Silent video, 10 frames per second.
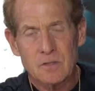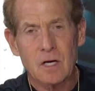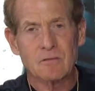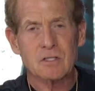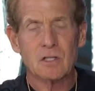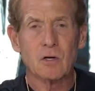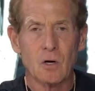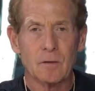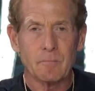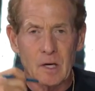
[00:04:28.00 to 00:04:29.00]
obviously
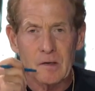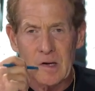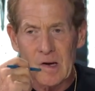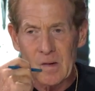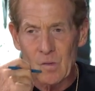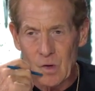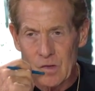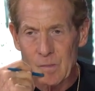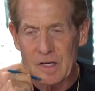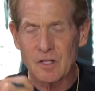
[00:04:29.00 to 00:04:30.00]
on Monday
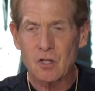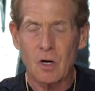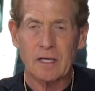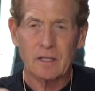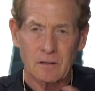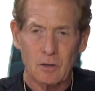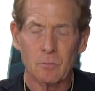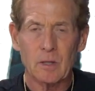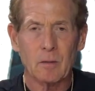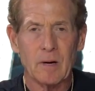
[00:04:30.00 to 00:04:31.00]
with me talking a little
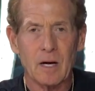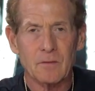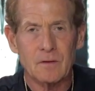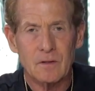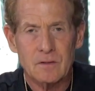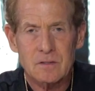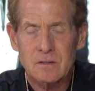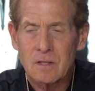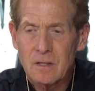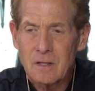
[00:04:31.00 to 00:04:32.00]
bit about this.
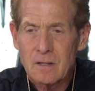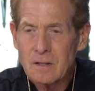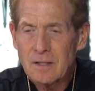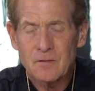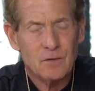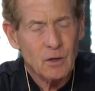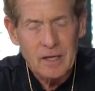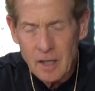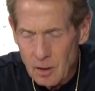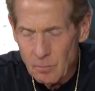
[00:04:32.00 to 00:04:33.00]
He's very
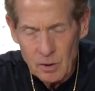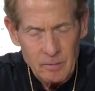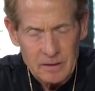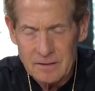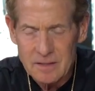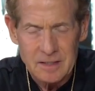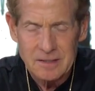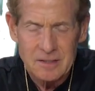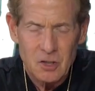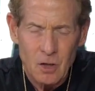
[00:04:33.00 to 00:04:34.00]
humble about these things.
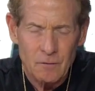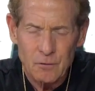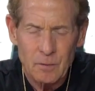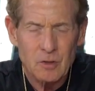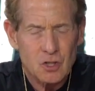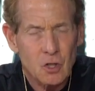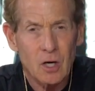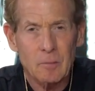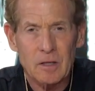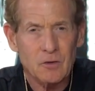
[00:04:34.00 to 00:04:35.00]
It's hard for him to talk
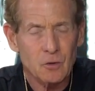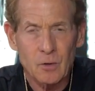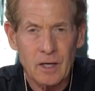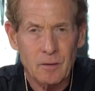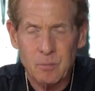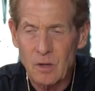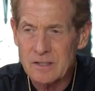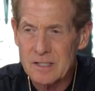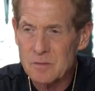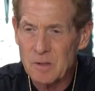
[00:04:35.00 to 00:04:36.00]
about the creative
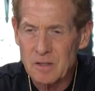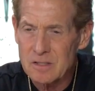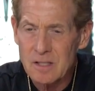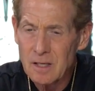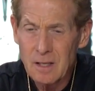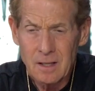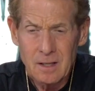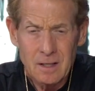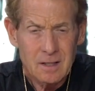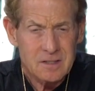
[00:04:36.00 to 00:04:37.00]
process because
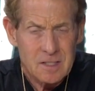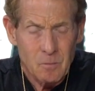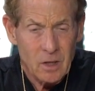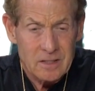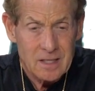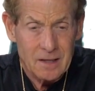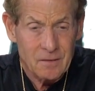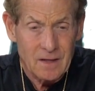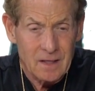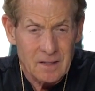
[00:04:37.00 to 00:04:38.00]
in some ways, I
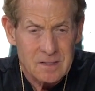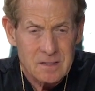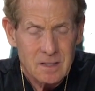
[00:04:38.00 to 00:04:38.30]
think it's